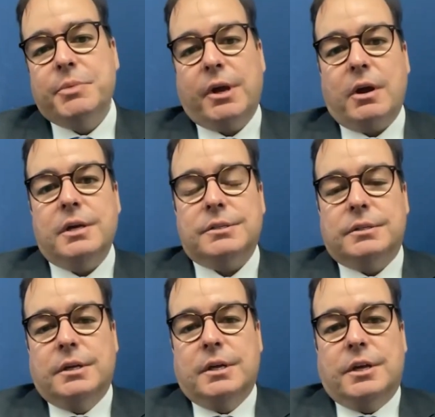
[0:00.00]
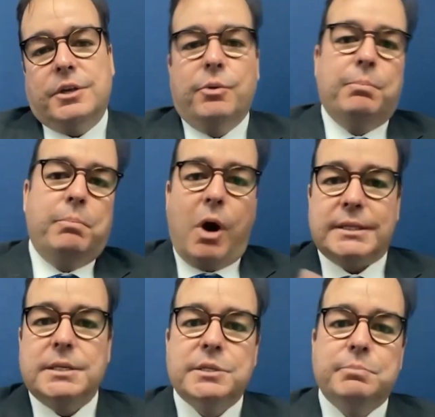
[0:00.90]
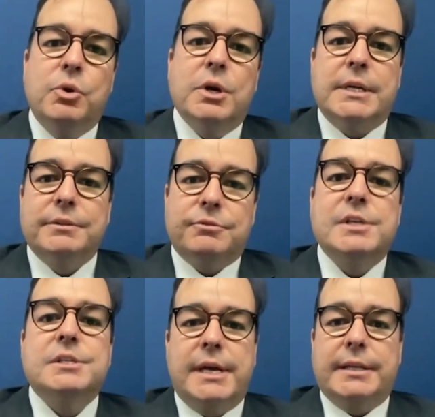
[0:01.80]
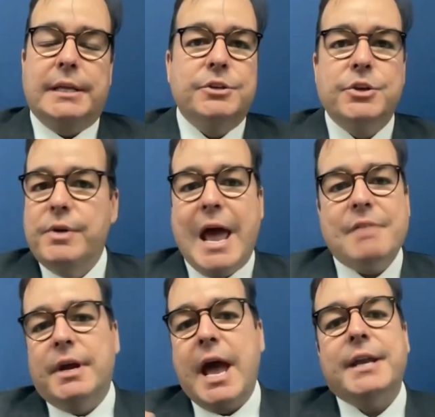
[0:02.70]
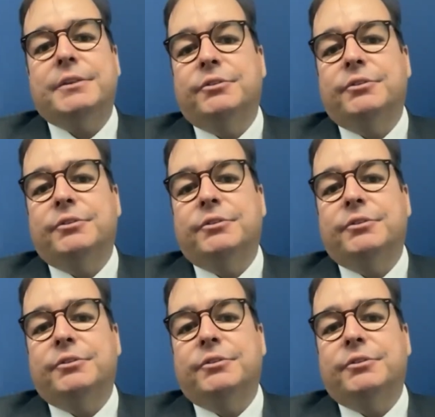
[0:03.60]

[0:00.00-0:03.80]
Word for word: because you bought his book and translated, and you never had a